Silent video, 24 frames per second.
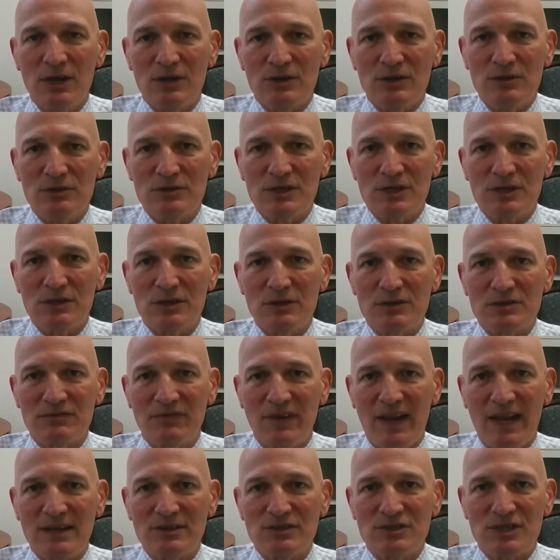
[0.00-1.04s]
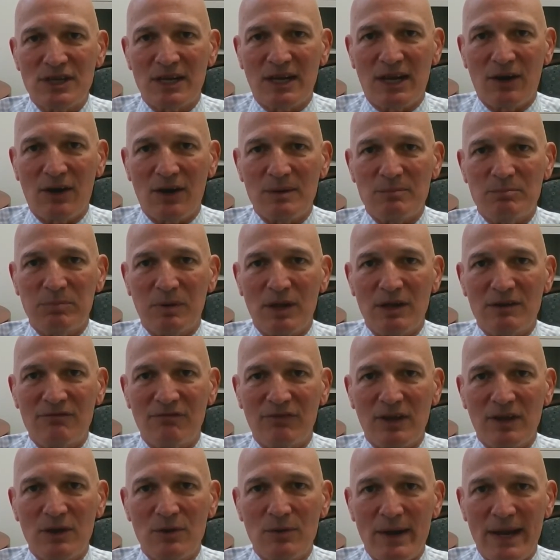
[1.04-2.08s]
using those veins to carry blood
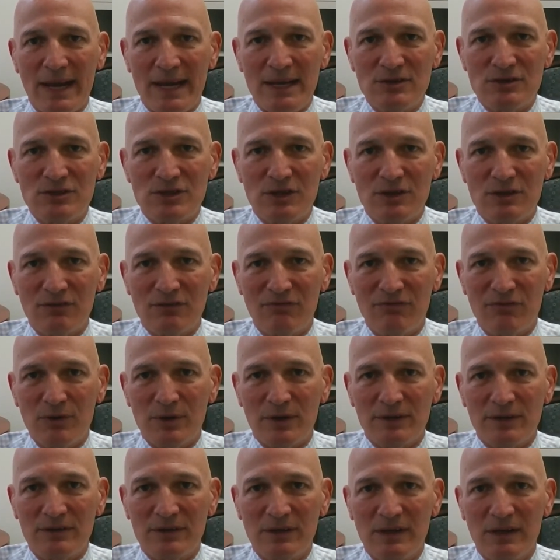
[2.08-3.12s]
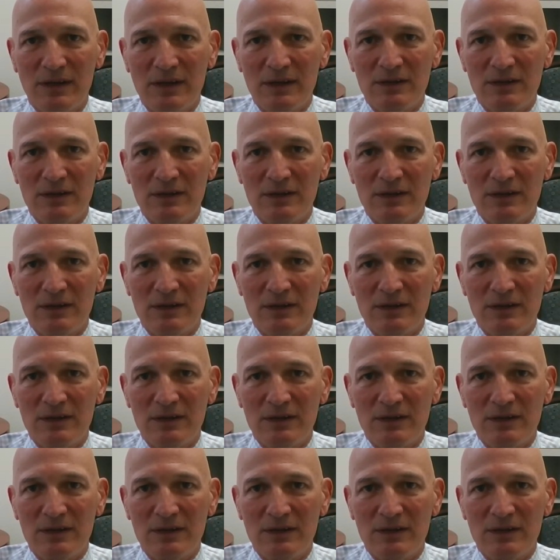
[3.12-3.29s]
flow into the foot